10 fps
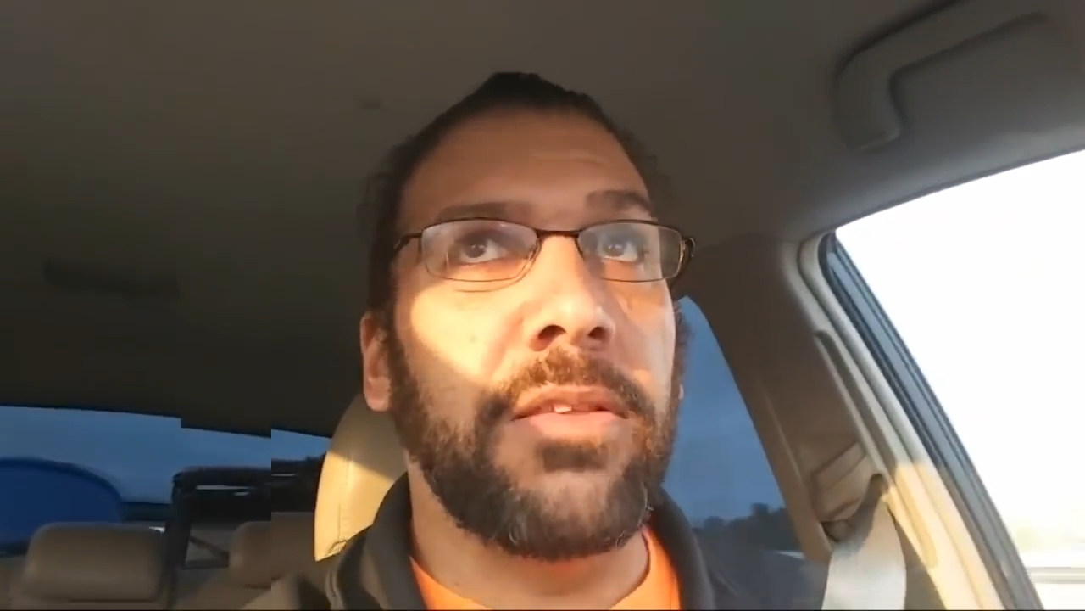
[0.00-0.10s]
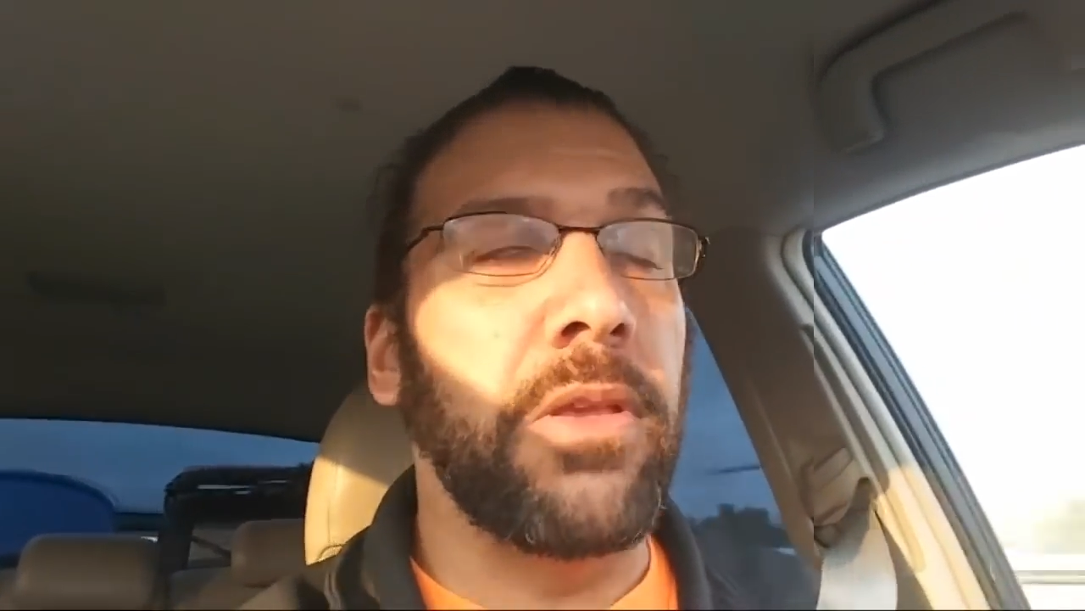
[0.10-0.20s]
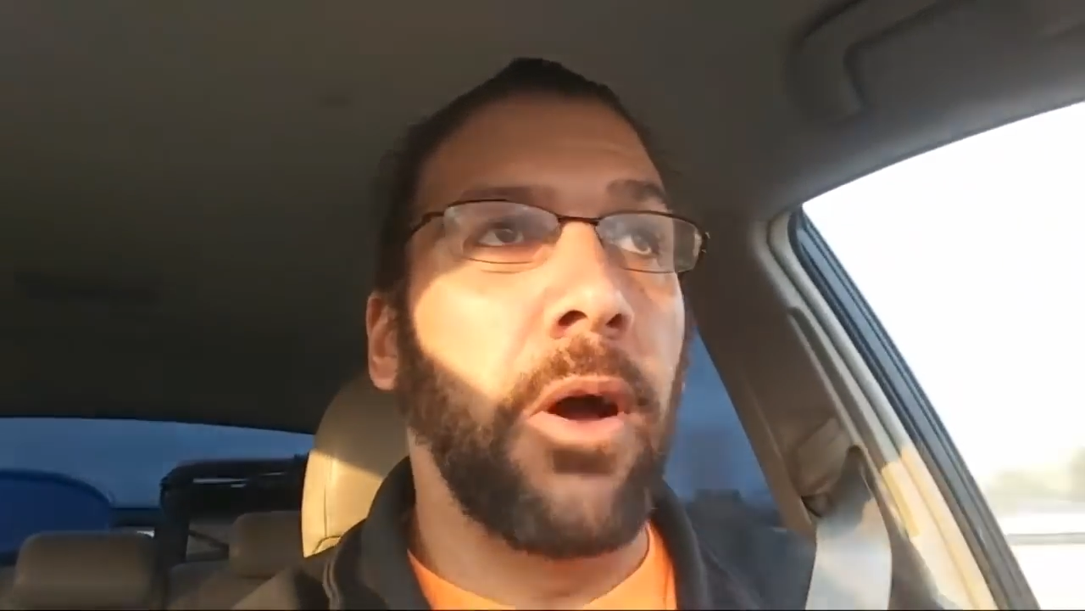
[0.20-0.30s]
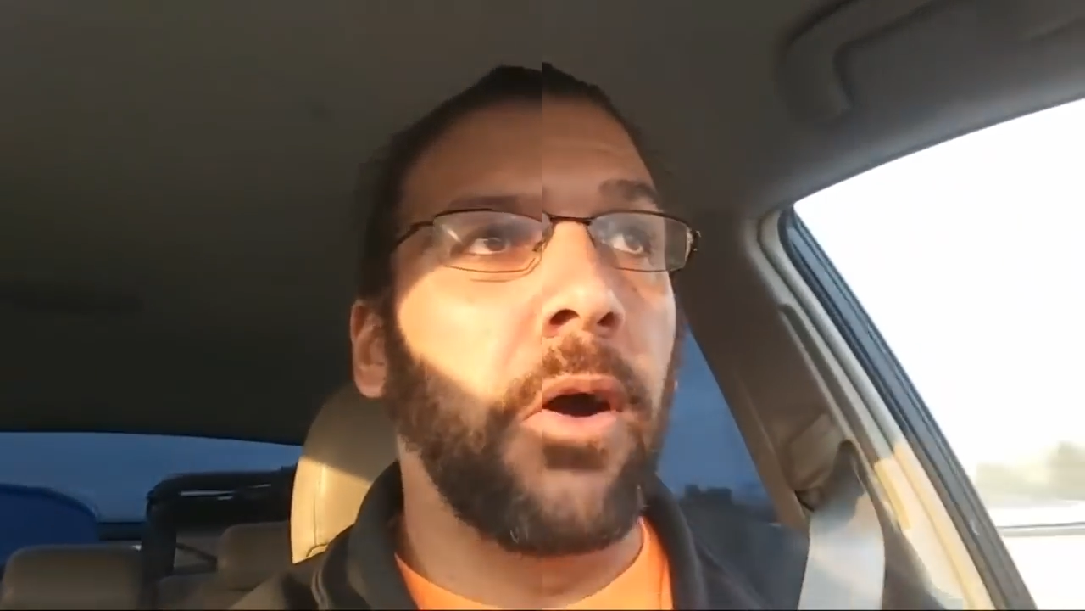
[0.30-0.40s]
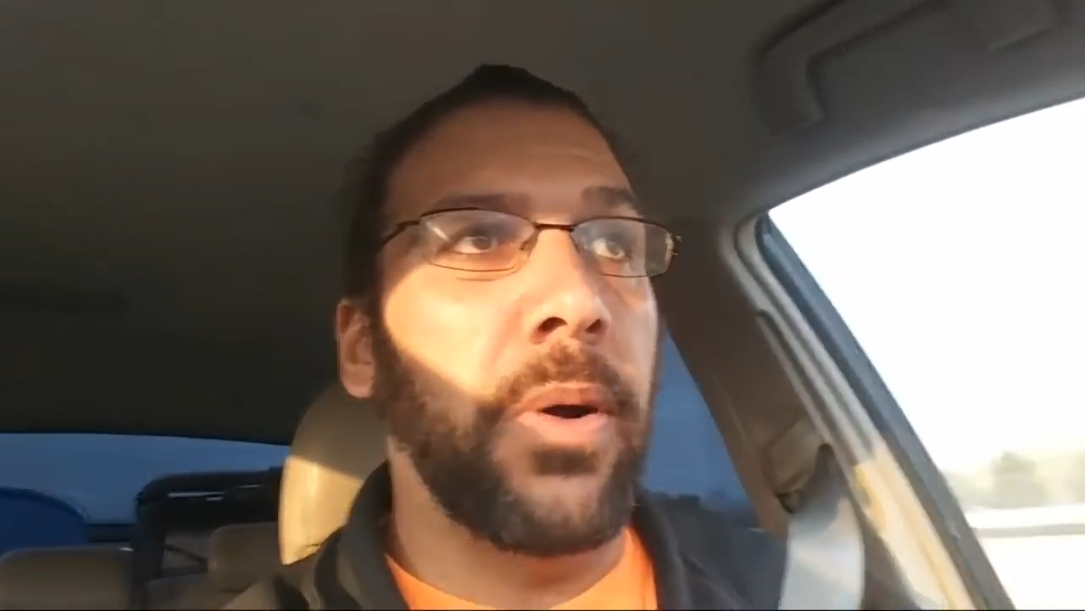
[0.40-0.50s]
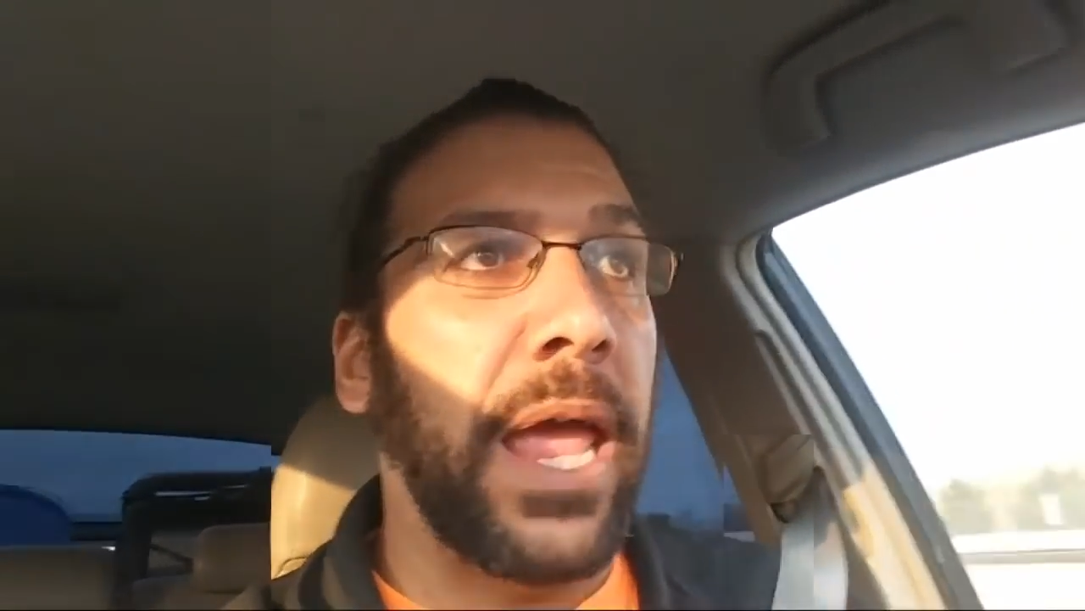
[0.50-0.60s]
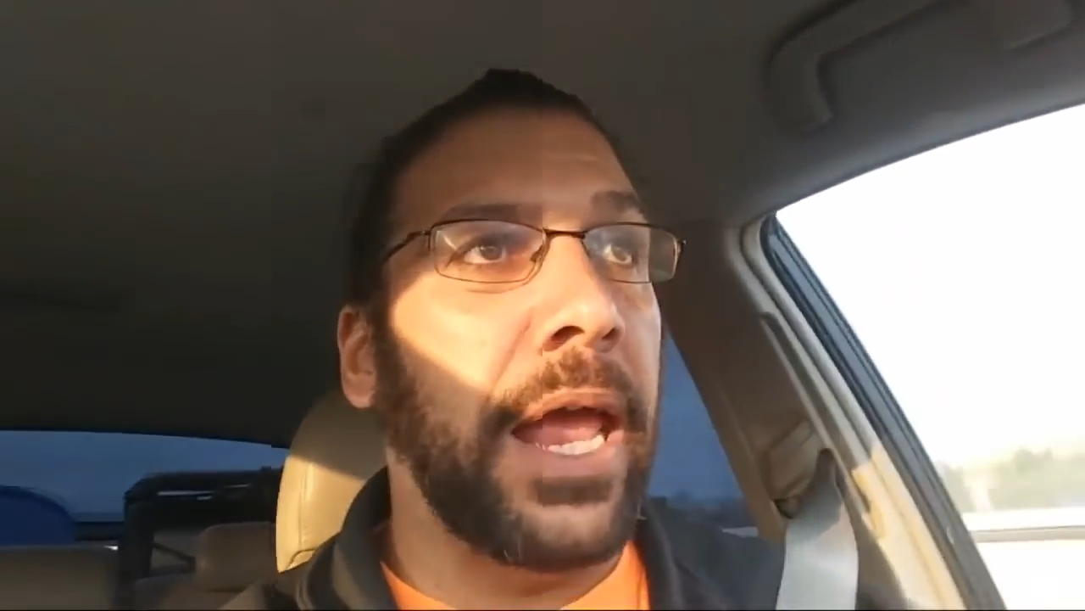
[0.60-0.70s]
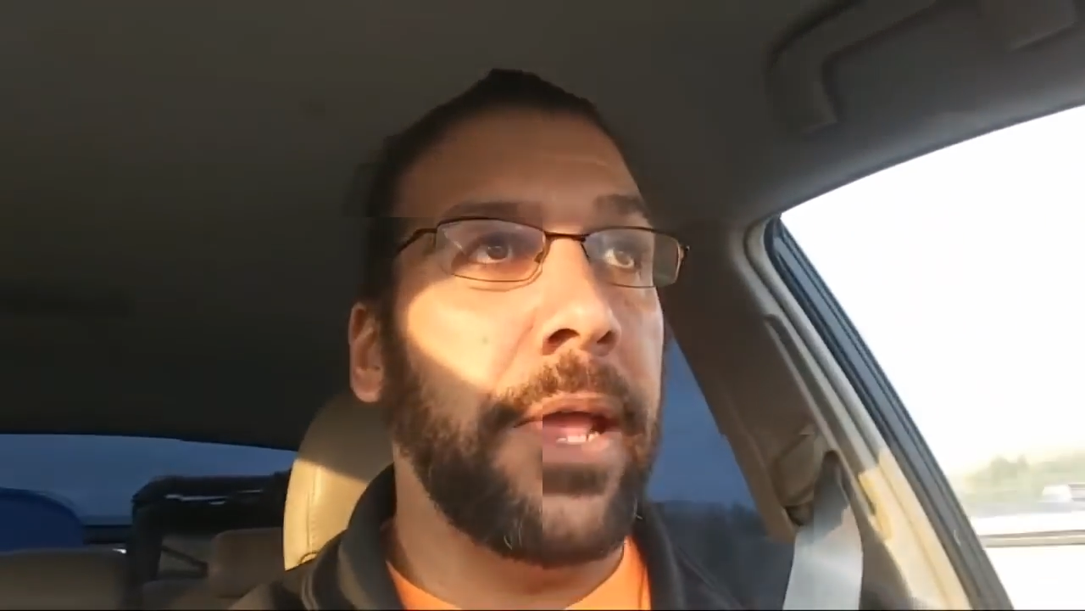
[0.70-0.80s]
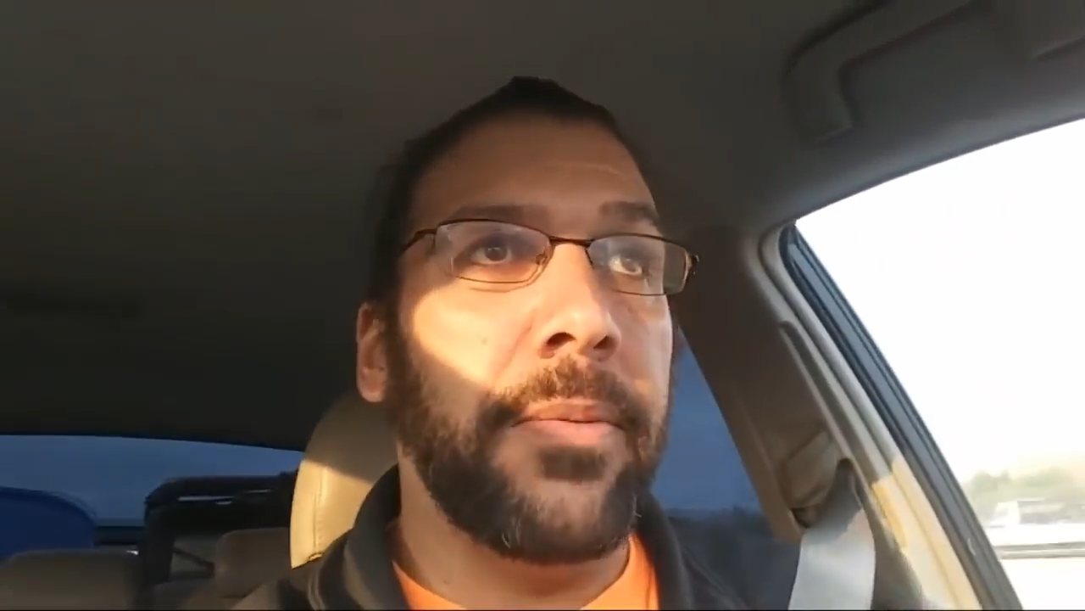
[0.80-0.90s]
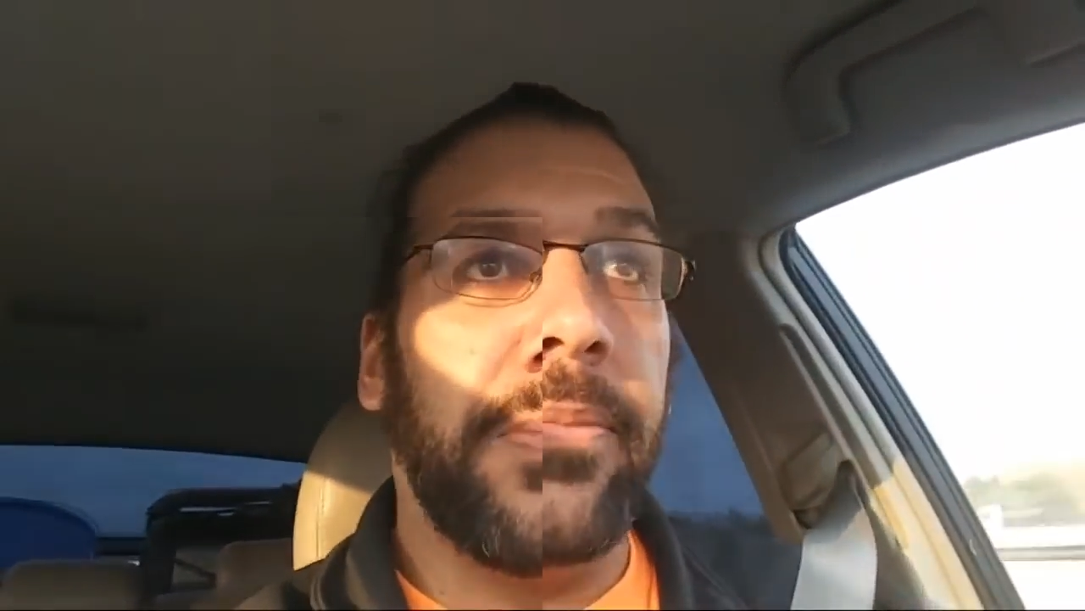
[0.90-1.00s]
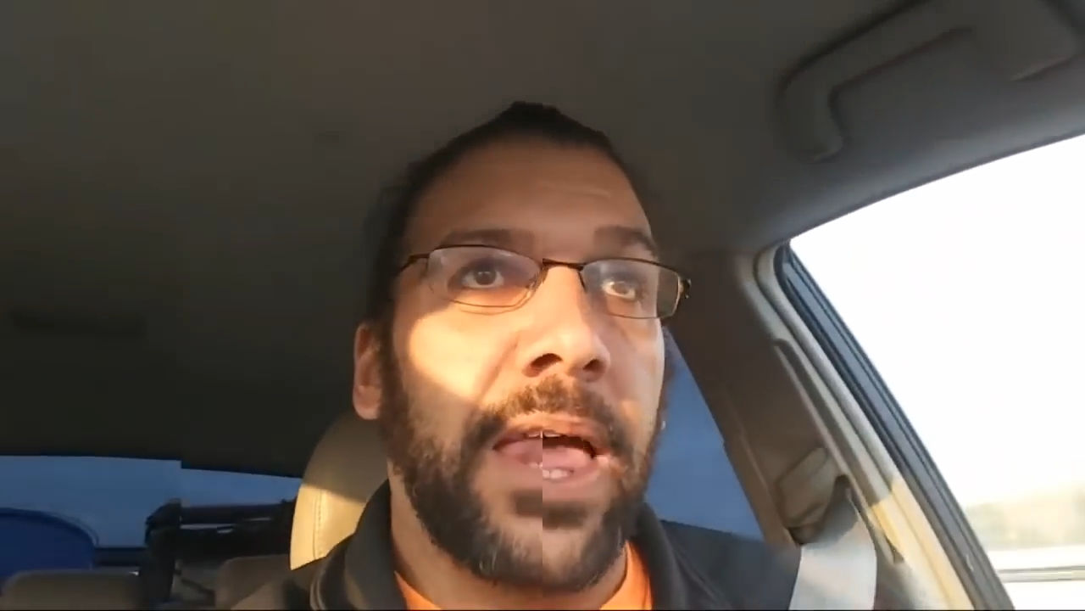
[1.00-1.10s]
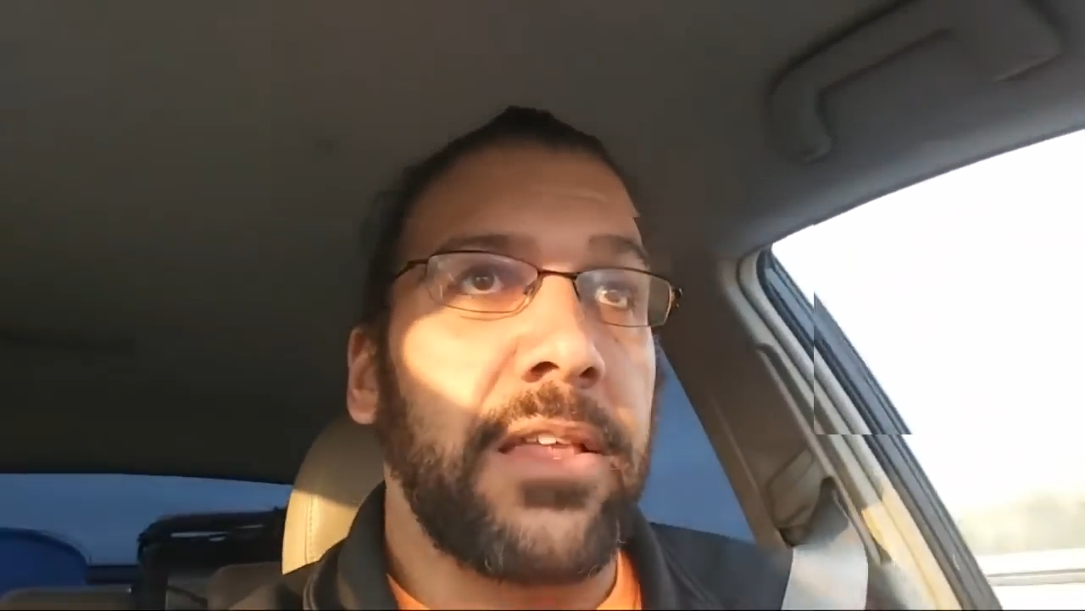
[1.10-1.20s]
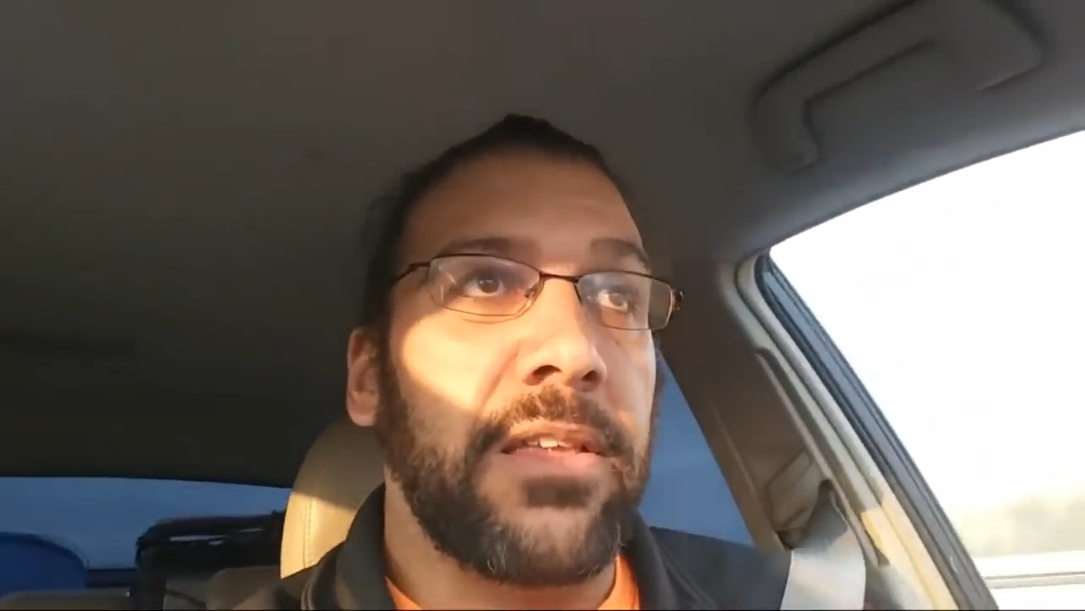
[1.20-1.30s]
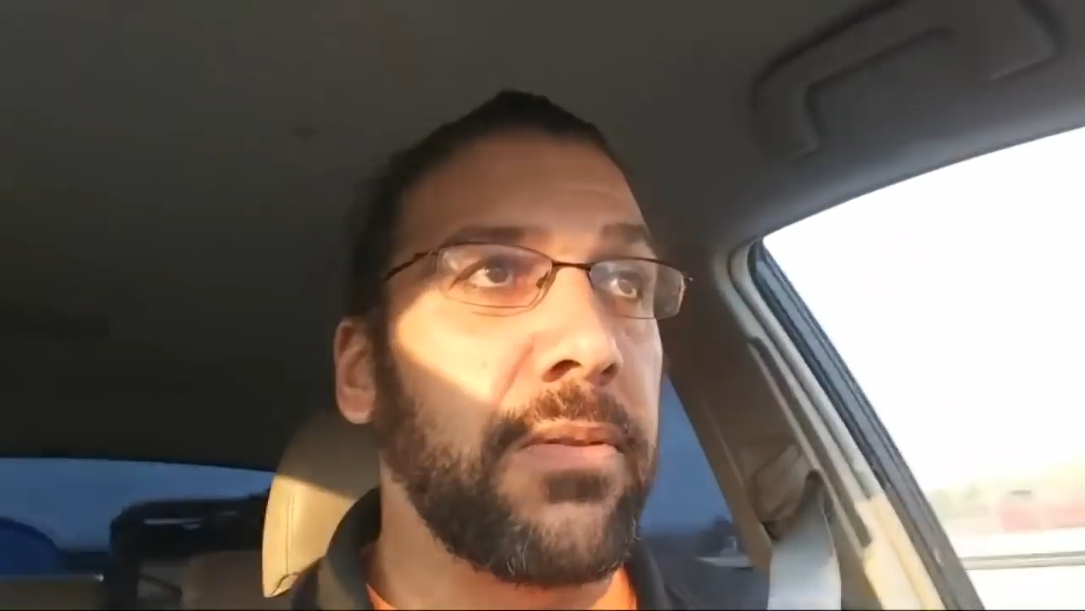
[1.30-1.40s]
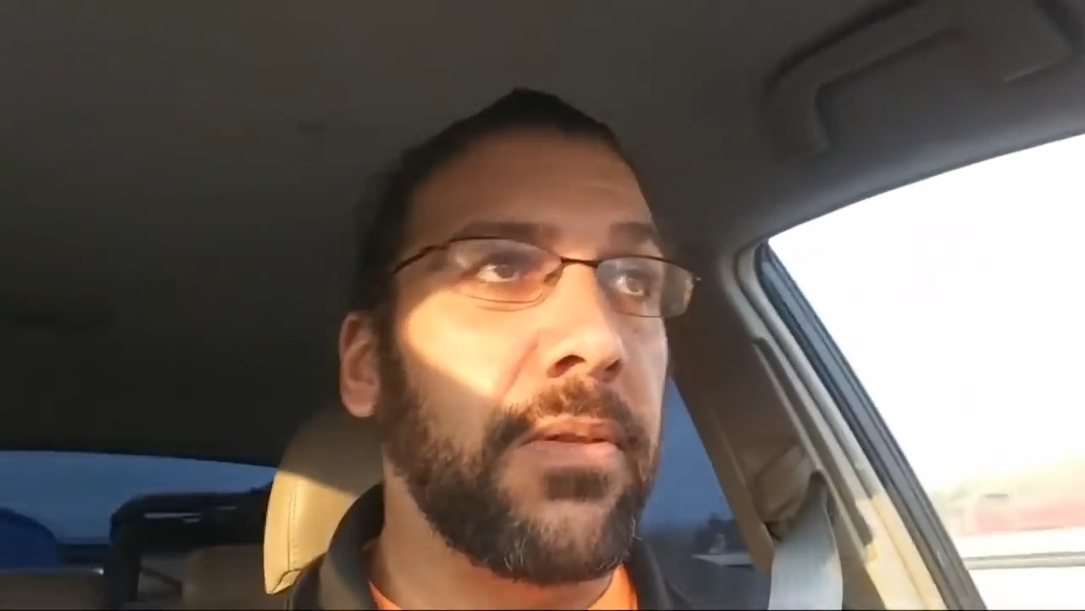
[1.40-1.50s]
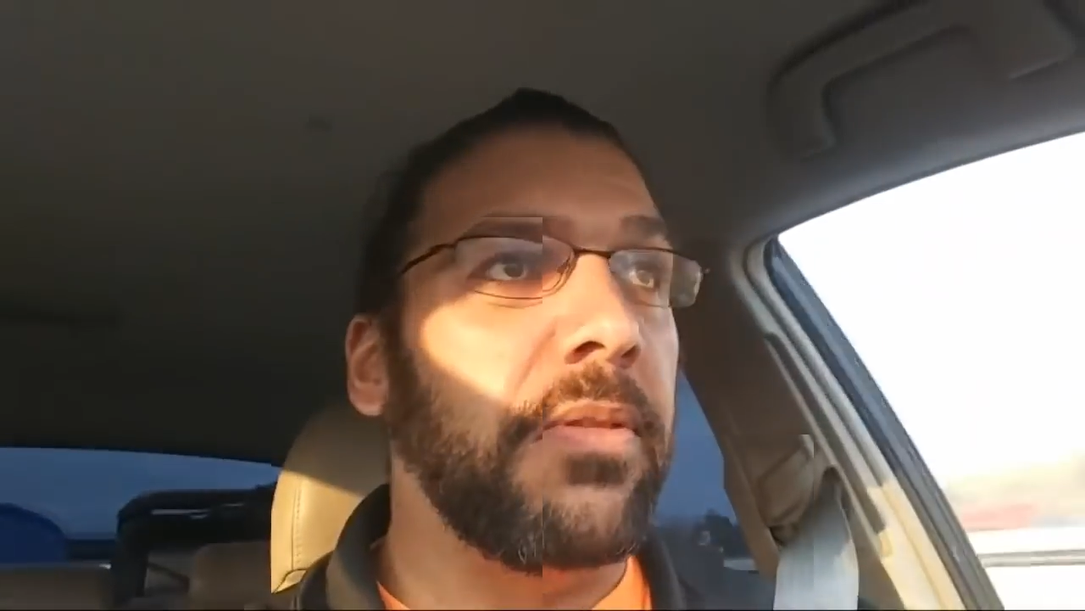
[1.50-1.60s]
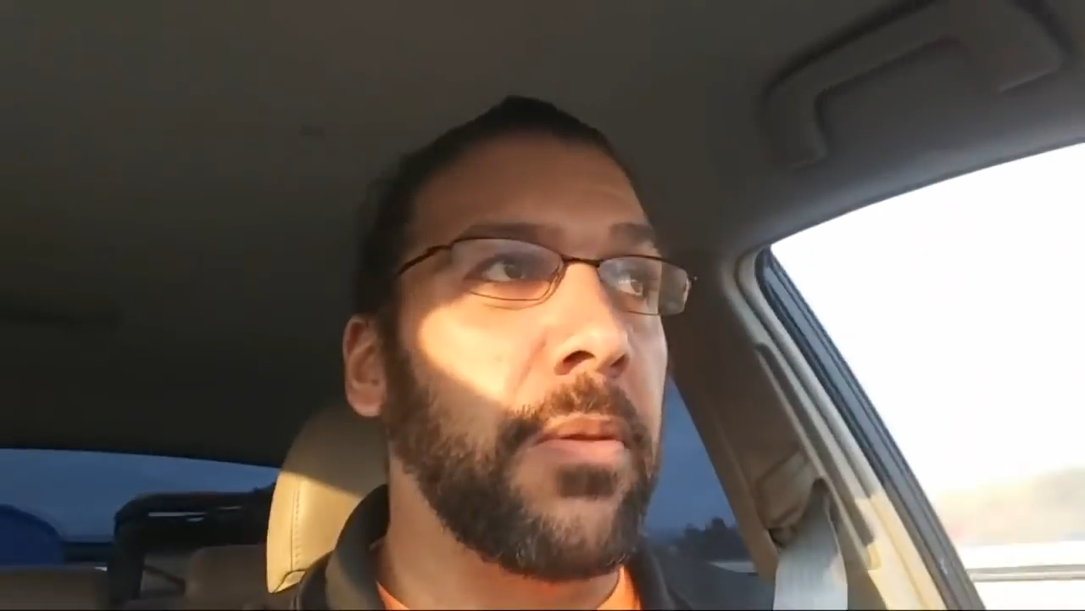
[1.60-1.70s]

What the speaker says: that is